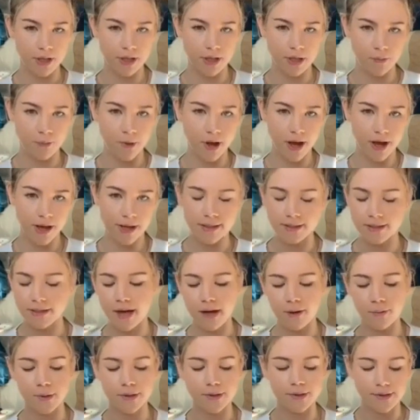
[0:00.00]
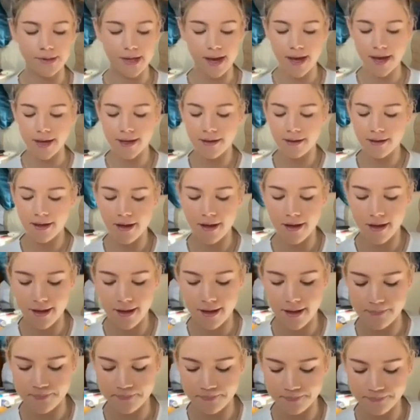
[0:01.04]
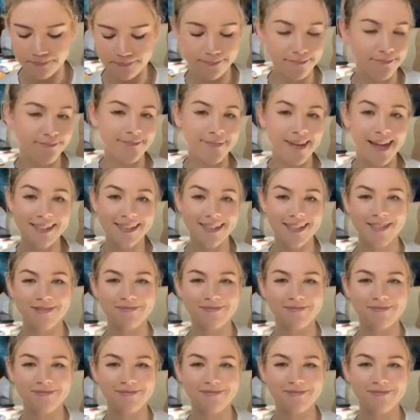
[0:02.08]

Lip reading: wise, I will say. That's it.